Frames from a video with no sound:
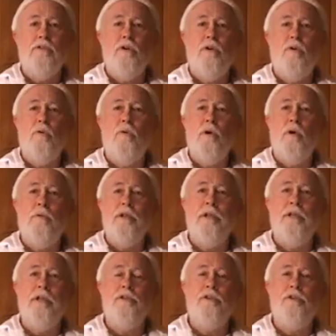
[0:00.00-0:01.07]
So what we
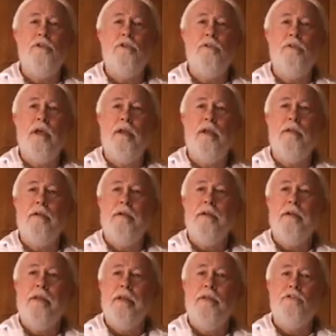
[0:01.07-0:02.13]
need to do then
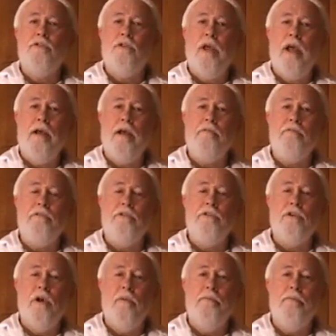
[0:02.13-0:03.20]
is to have
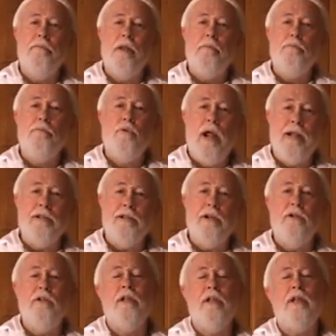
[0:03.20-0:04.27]
some
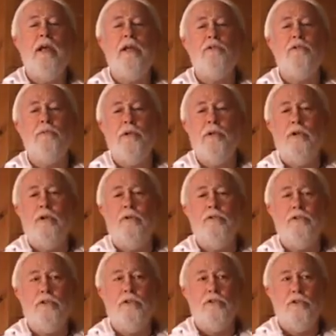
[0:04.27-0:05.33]
practical engagement in
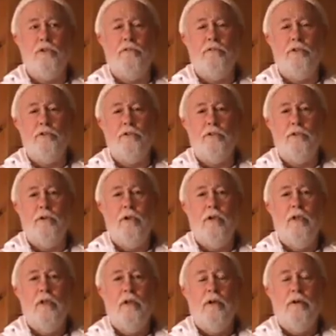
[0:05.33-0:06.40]
Krishna's service.
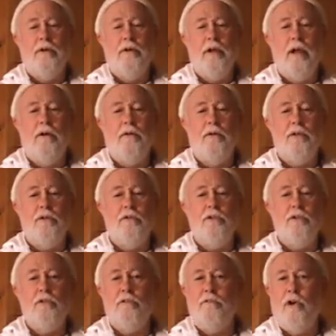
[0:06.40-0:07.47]
Now, you're
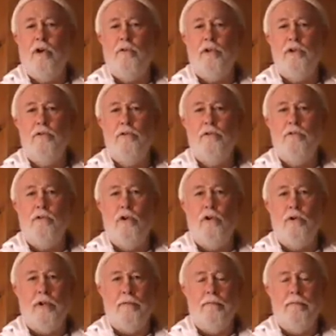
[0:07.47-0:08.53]
just a very new
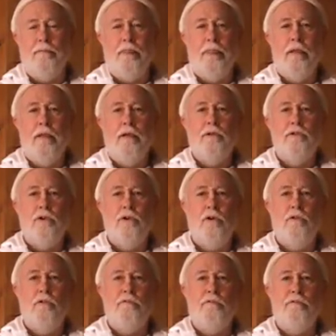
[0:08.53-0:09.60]
devotee.
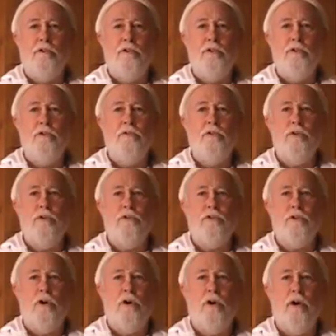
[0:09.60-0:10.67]
So for you to
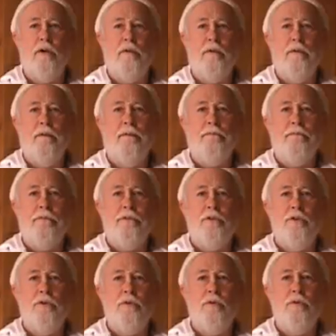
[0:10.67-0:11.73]
start
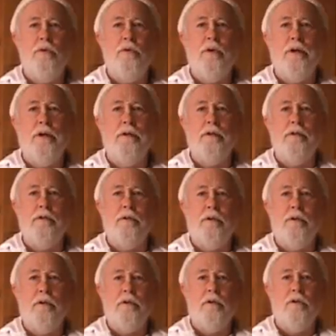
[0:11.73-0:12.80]
to
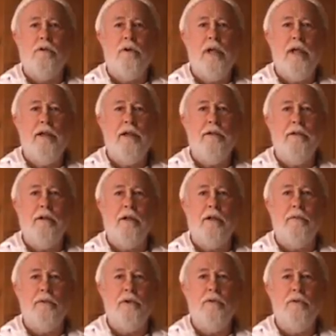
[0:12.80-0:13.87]
create a
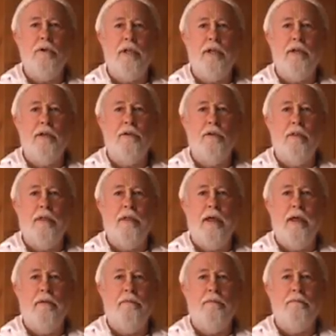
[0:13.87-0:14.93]
community and all
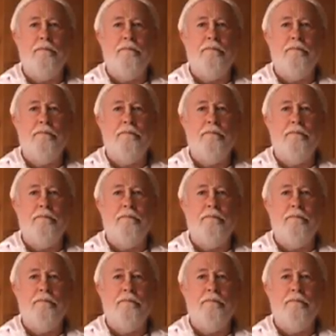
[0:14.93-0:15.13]
that